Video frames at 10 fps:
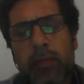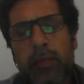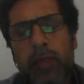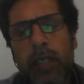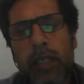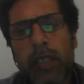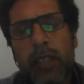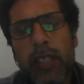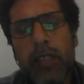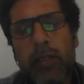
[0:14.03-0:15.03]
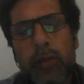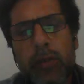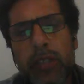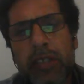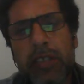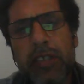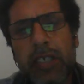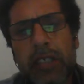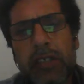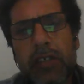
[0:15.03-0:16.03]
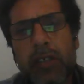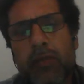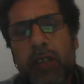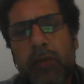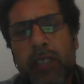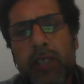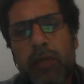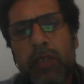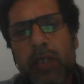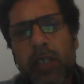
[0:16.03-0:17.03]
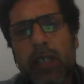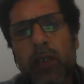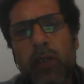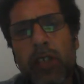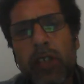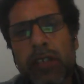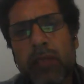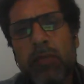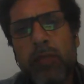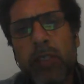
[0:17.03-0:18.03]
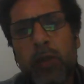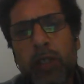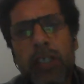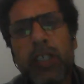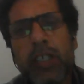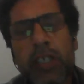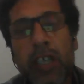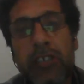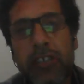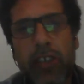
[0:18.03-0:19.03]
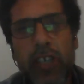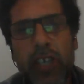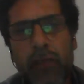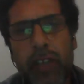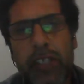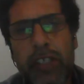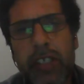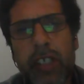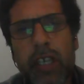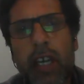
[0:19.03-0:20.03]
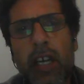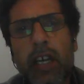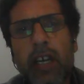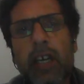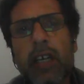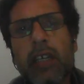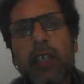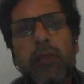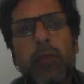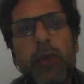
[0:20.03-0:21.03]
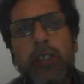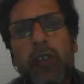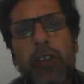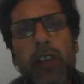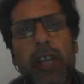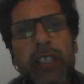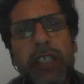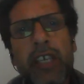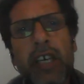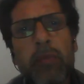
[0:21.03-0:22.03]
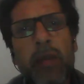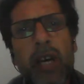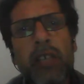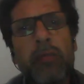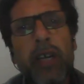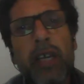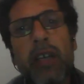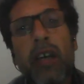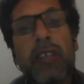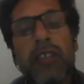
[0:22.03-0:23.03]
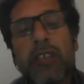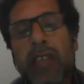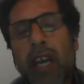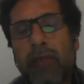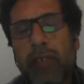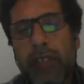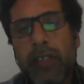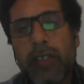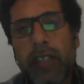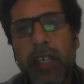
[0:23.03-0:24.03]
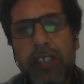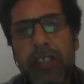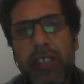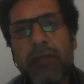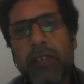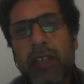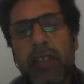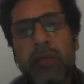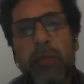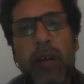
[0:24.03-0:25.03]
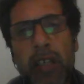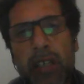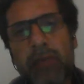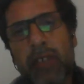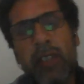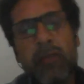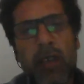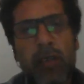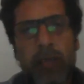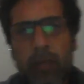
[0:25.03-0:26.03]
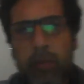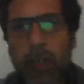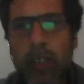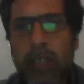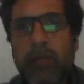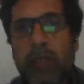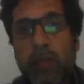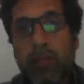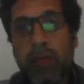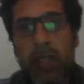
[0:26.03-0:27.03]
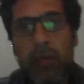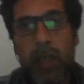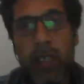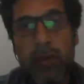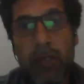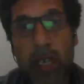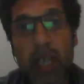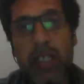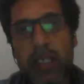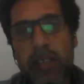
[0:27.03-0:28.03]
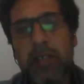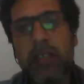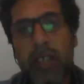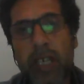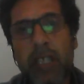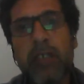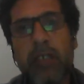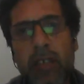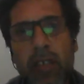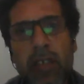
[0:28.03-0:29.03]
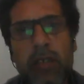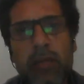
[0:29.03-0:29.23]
I intend to concentrate on from this work are colonialism, division, and cultural conflict. Post-colonial writing are marked by a conscious effort on the part of the part of the artist, the writer, or